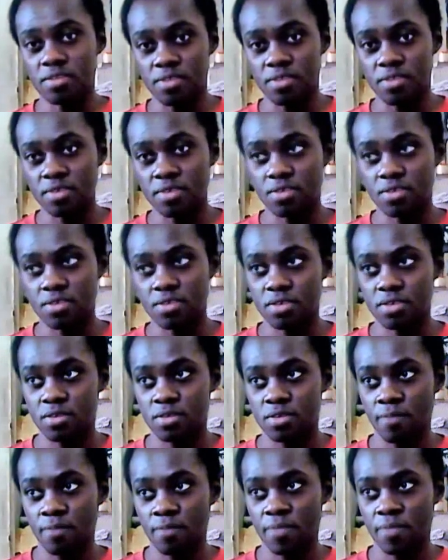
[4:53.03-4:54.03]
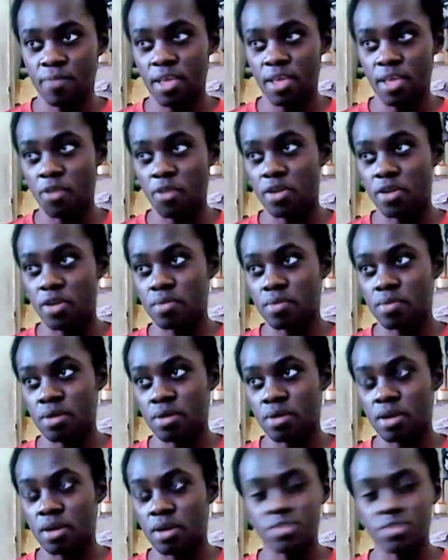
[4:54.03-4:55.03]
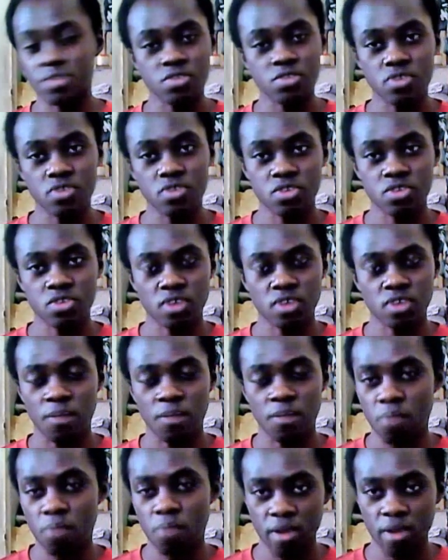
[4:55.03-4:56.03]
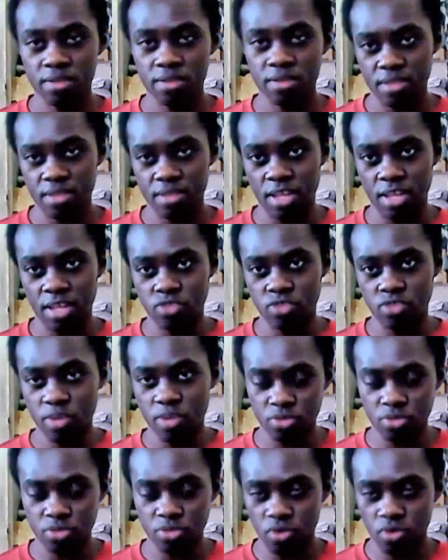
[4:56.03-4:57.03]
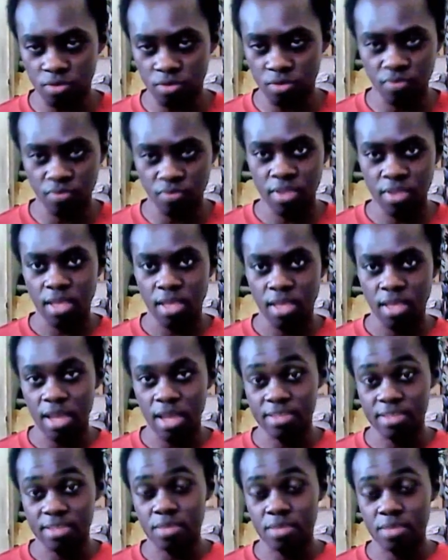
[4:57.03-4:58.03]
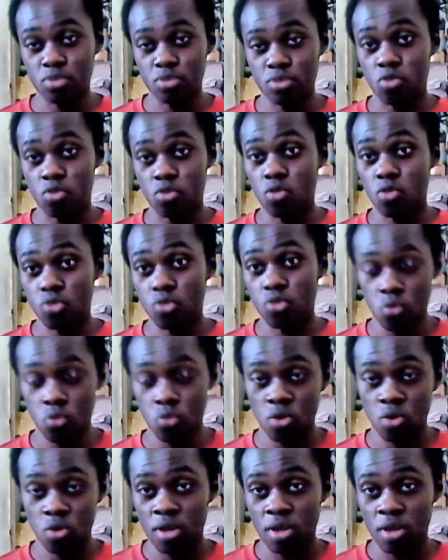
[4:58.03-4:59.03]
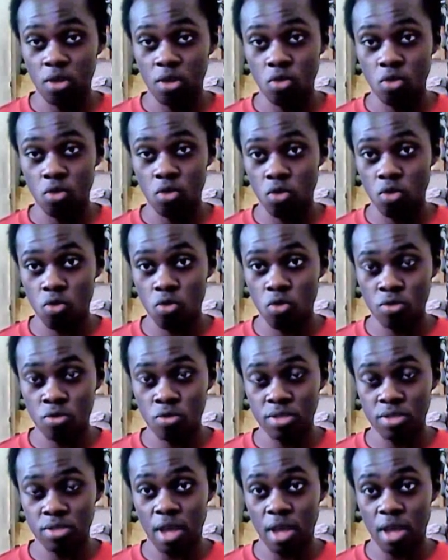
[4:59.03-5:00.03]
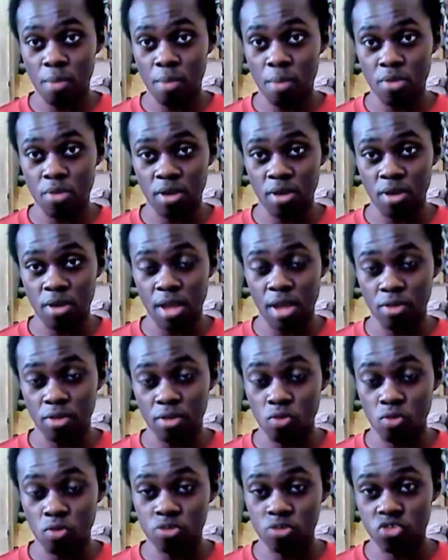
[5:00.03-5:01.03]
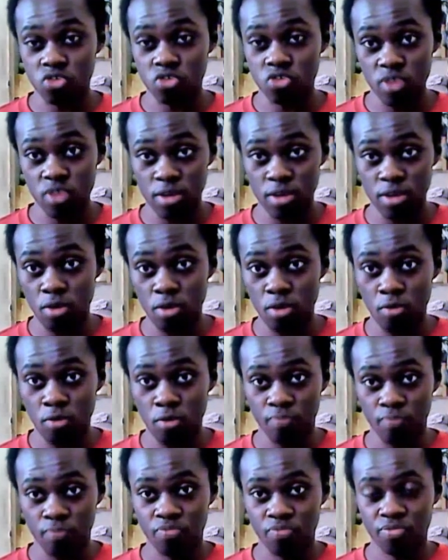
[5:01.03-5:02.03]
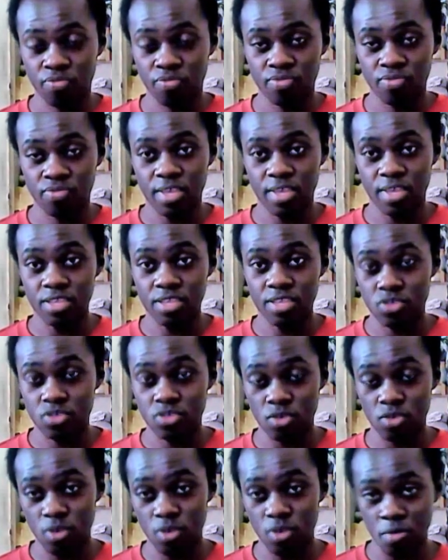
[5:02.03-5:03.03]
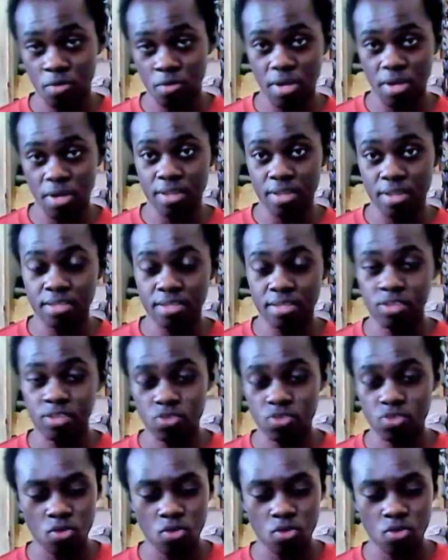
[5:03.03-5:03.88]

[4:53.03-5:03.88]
There's this incredible concentration of poison that drops down and is able to go through Coco's umbrella and it goes straight down into the ground, and he tells